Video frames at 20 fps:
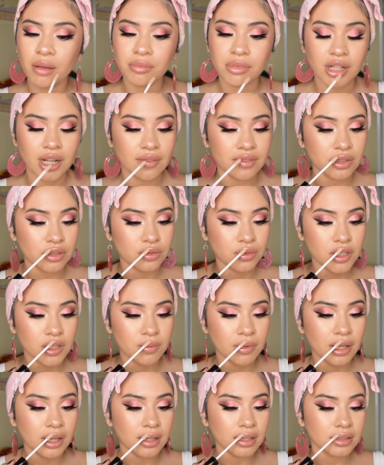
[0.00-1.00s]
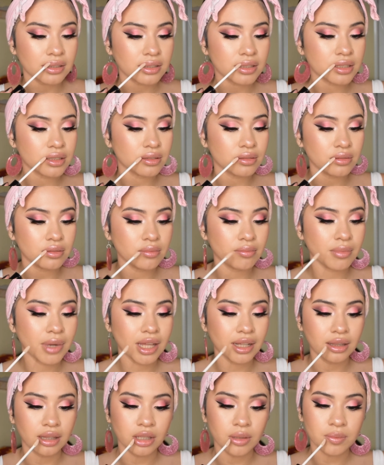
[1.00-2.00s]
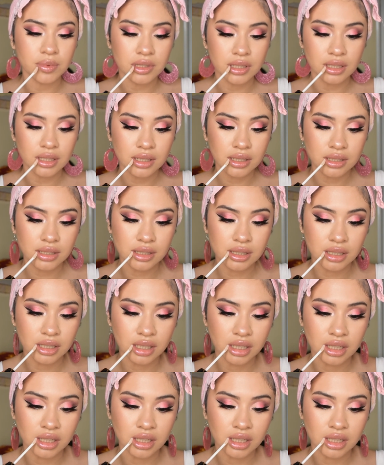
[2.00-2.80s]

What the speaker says: gonna have to switch back to matte lipsticks.